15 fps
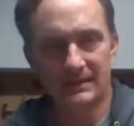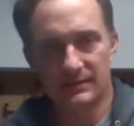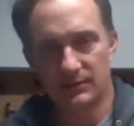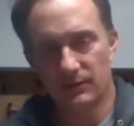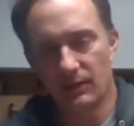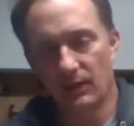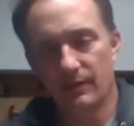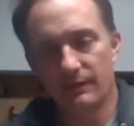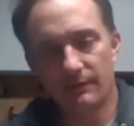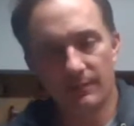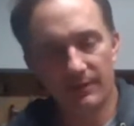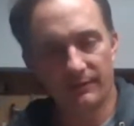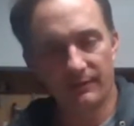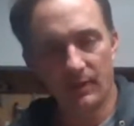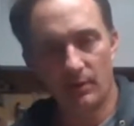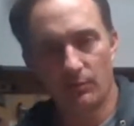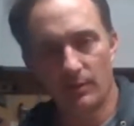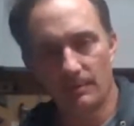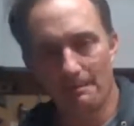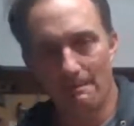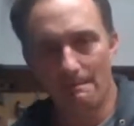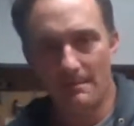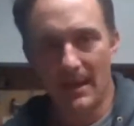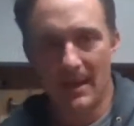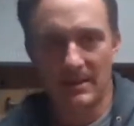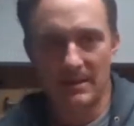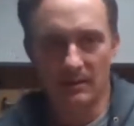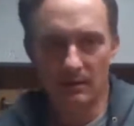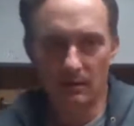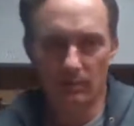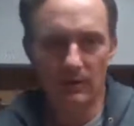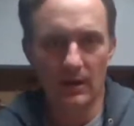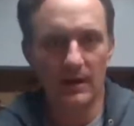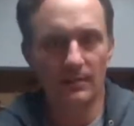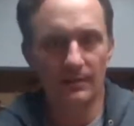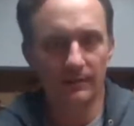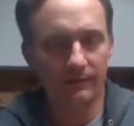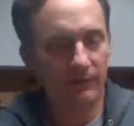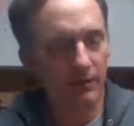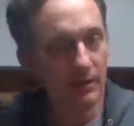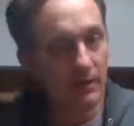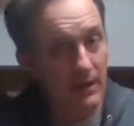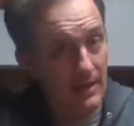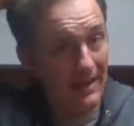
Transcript: So the light from the star would bend around the sun.